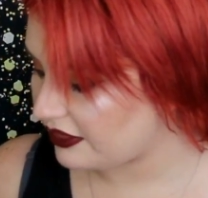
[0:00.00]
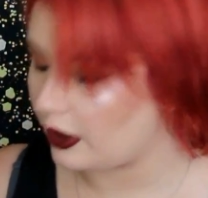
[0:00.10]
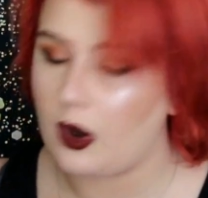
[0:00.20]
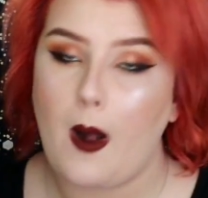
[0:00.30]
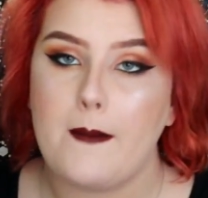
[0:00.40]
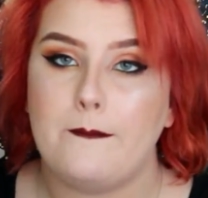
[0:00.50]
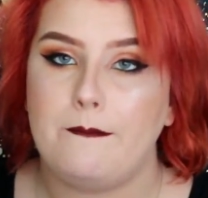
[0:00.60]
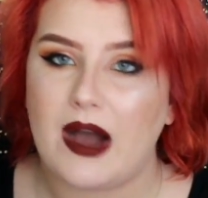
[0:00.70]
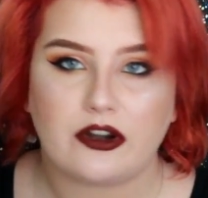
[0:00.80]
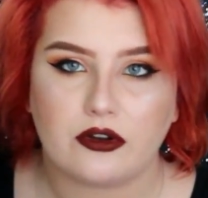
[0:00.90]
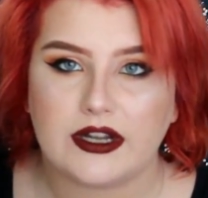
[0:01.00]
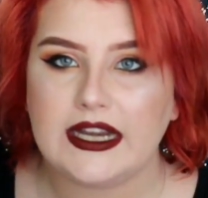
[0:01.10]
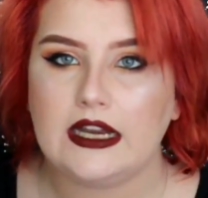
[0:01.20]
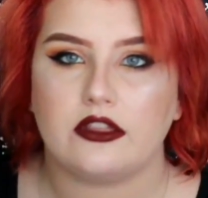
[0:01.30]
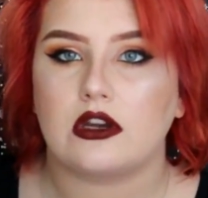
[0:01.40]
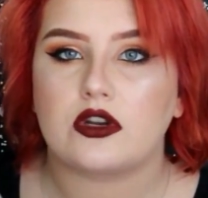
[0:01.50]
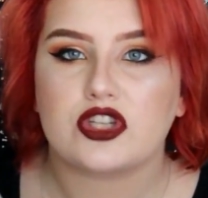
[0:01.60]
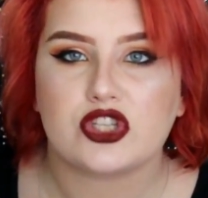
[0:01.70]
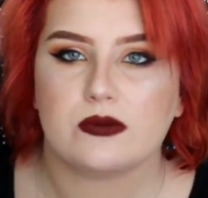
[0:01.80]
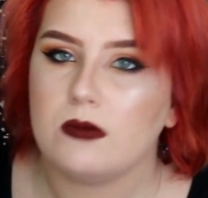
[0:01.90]
They're buttery. They're
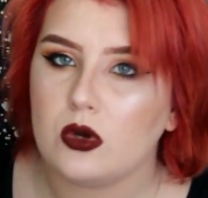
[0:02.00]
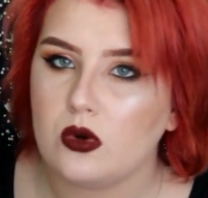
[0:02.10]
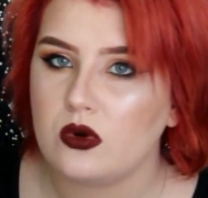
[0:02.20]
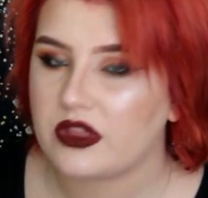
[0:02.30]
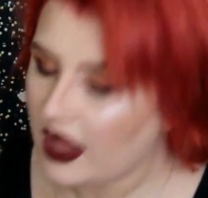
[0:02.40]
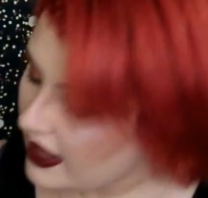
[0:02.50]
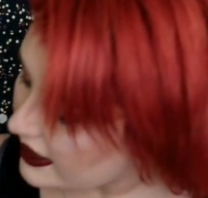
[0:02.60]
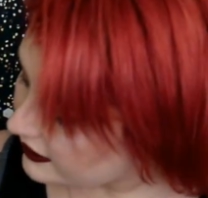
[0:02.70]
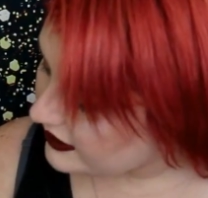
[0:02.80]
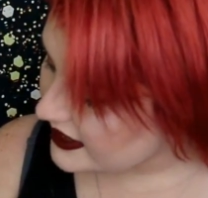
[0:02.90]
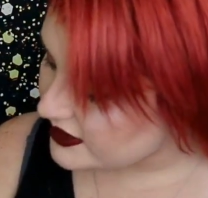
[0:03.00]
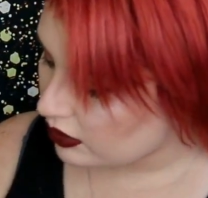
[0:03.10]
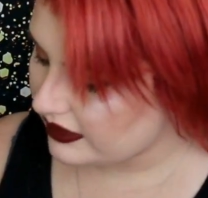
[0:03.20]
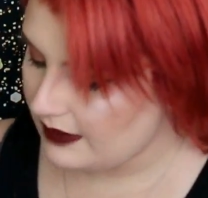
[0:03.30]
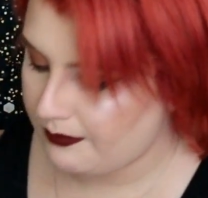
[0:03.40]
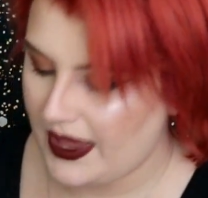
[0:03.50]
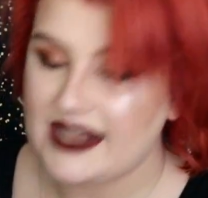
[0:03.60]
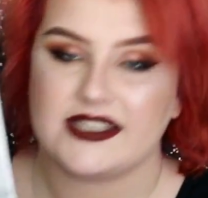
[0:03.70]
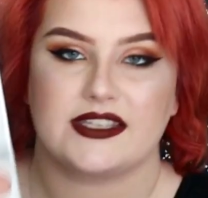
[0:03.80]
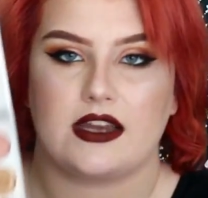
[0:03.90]
smooth. These are the
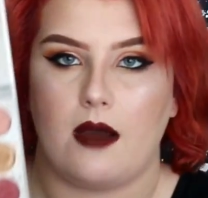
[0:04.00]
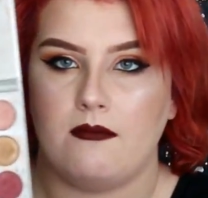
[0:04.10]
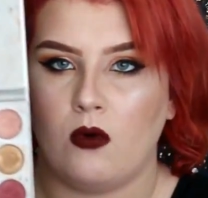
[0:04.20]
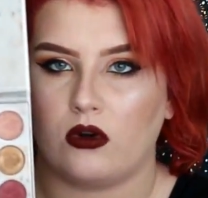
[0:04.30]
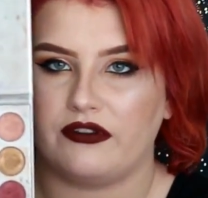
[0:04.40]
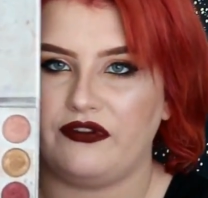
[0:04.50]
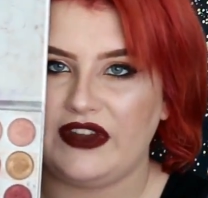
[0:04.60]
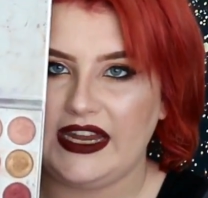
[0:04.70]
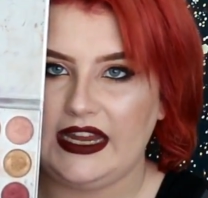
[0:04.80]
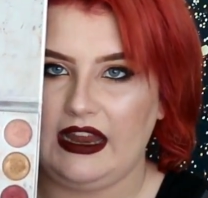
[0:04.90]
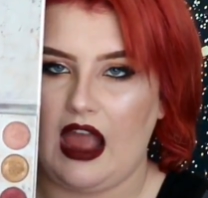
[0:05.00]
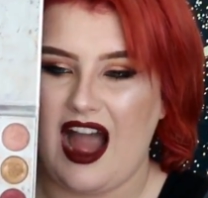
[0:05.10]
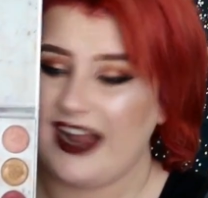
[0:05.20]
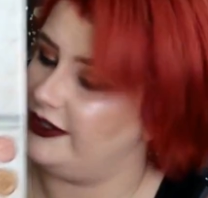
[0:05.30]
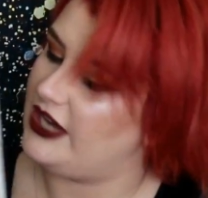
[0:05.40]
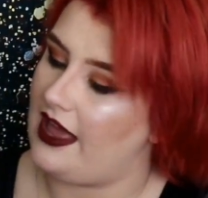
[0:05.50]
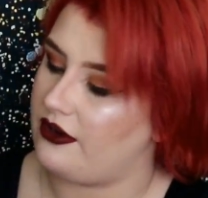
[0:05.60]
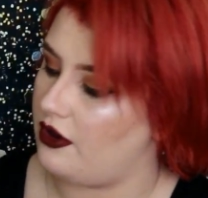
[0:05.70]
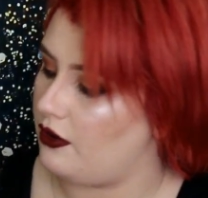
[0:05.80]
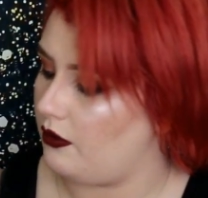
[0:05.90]
best Morphe
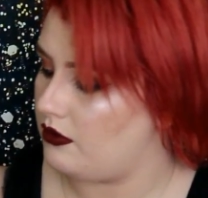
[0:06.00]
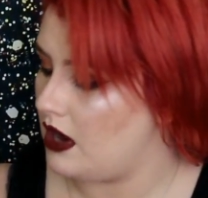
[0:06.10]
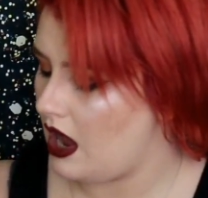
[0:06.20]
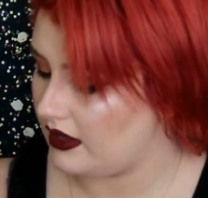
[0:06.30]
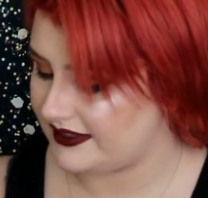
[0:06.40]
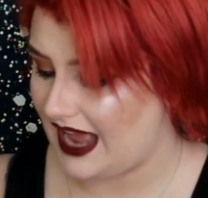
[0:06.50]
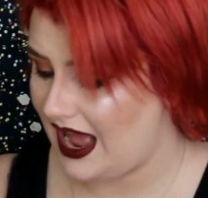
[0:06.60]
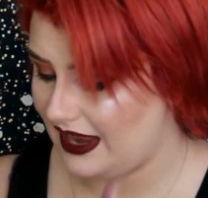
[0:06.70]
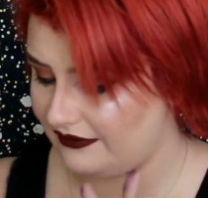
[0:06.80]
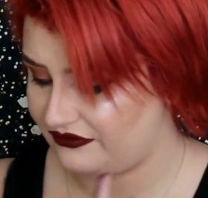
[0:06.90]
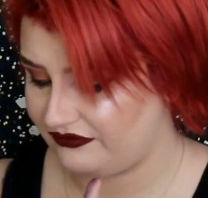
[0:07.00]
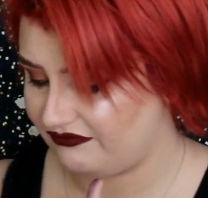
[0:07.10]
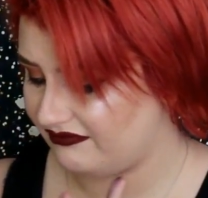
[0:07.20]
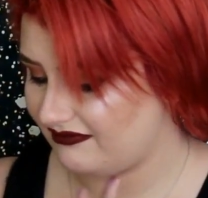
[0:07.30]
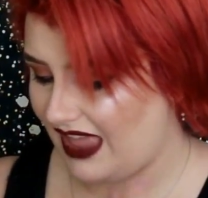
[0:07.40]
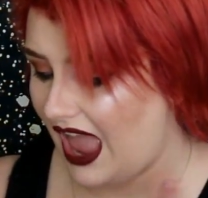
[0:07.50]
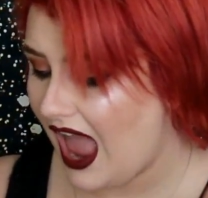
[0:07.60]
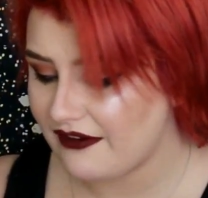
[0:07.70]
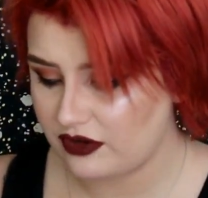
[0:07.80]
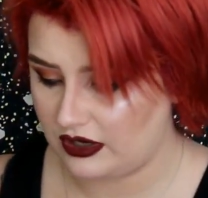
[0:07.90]
eyeshadow I've
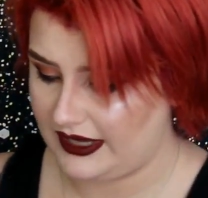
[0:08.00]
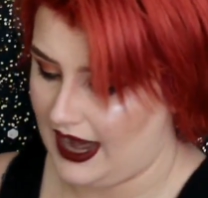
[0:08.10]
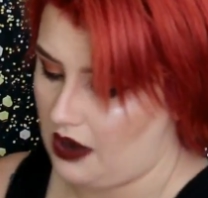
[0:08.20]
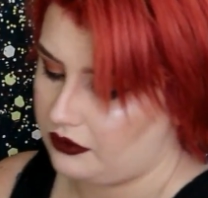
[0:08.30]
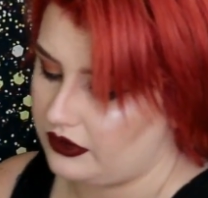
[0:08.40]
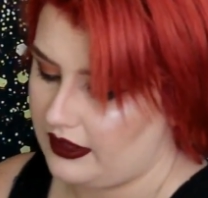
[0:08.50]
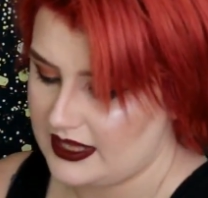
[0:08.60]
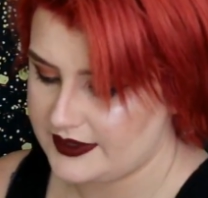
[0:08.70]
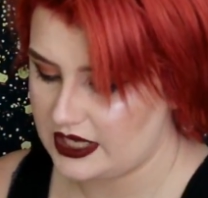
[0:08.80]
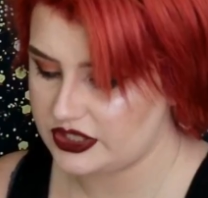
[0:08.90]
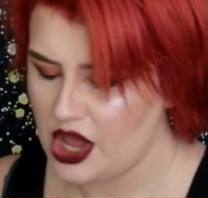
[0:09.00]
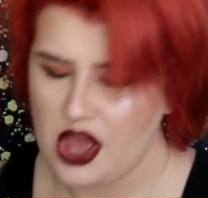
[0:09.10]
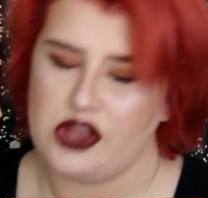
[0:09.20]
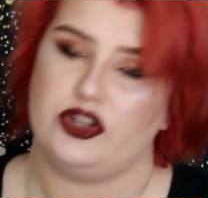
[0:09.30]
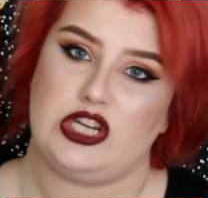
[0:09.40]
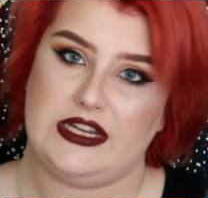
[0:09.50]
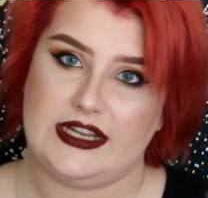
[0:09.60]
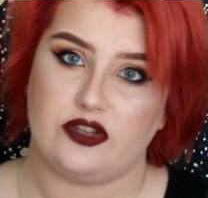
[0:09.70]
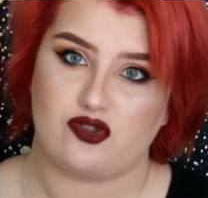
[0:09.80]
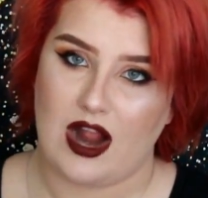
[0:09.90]
ever encountered, and that's because she
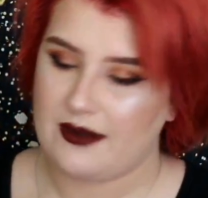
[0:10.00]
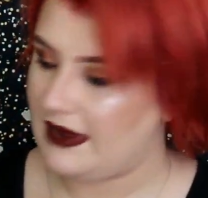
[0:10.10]
did try to